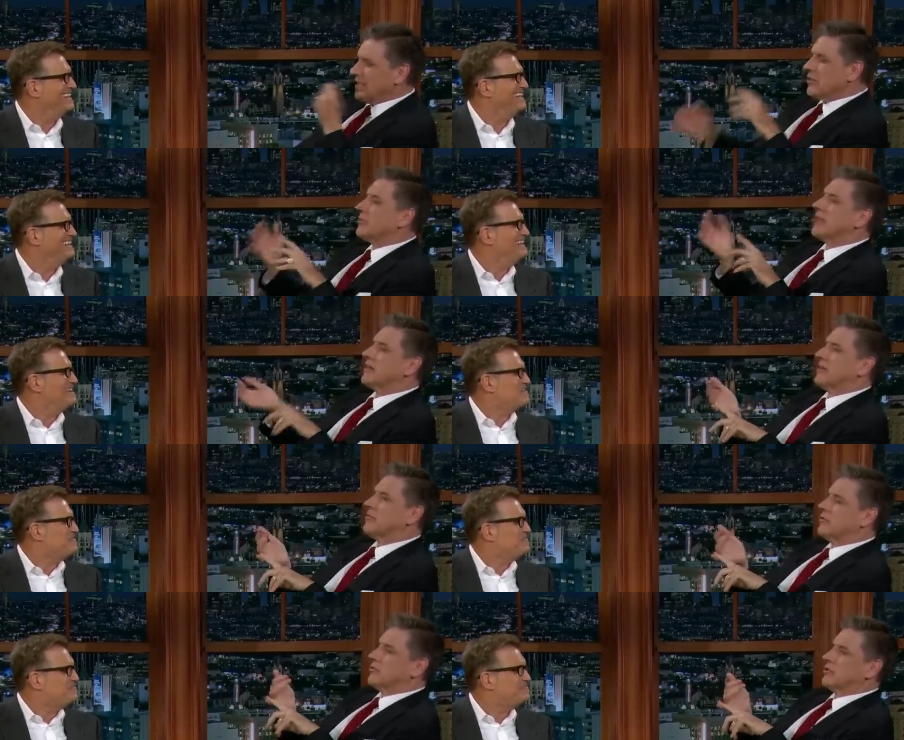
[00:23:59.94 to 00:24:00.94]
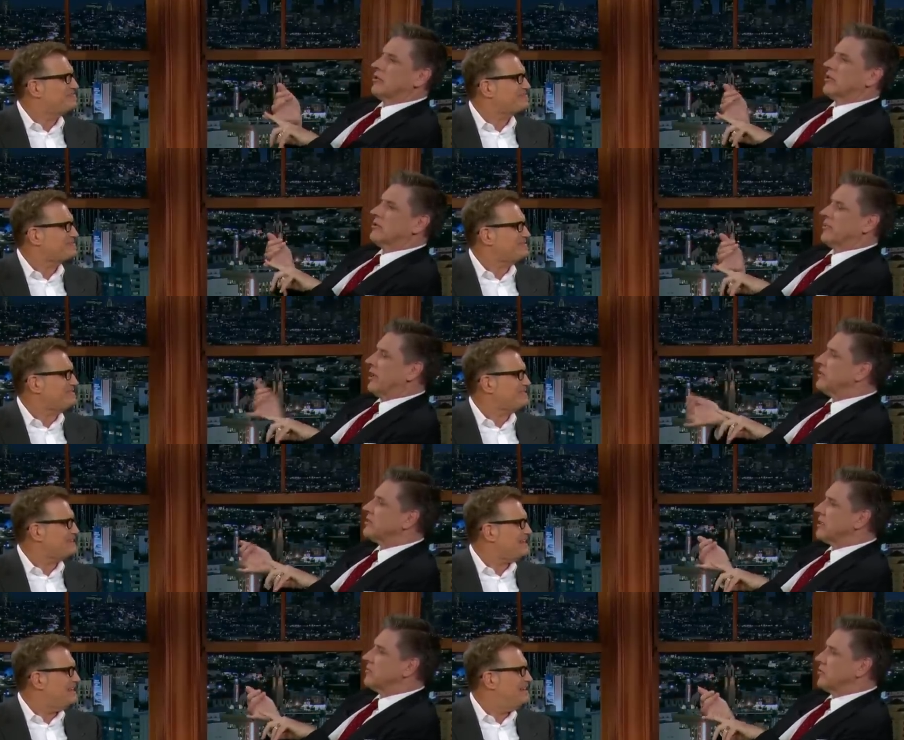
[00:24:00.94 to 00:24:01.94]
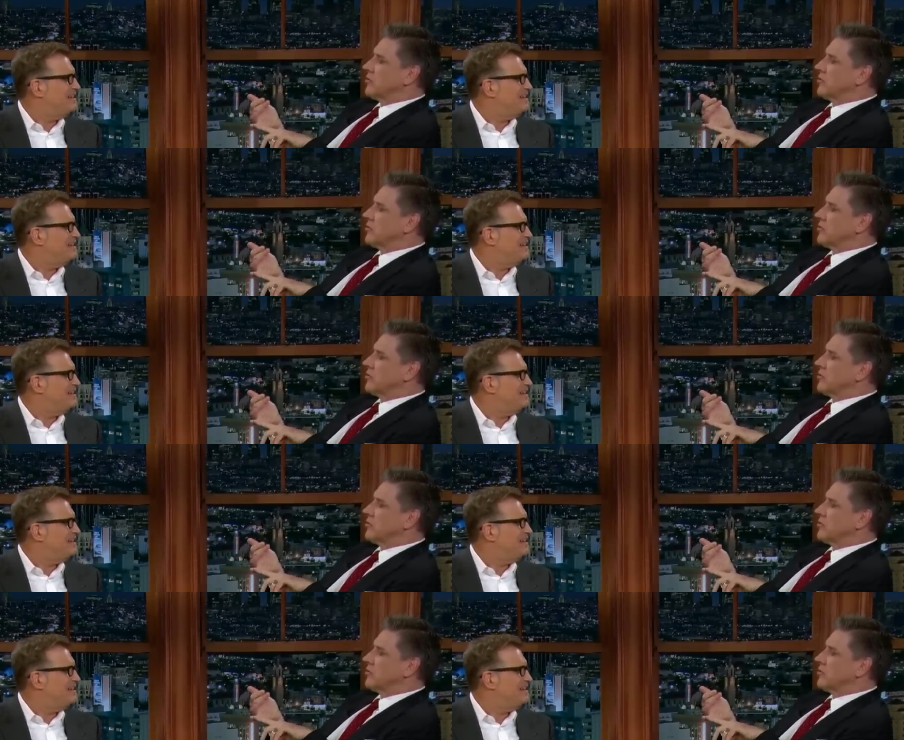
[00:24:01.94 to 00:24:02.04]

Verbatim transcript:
Speaker 1: you know that thing when you were talking about? I just think you were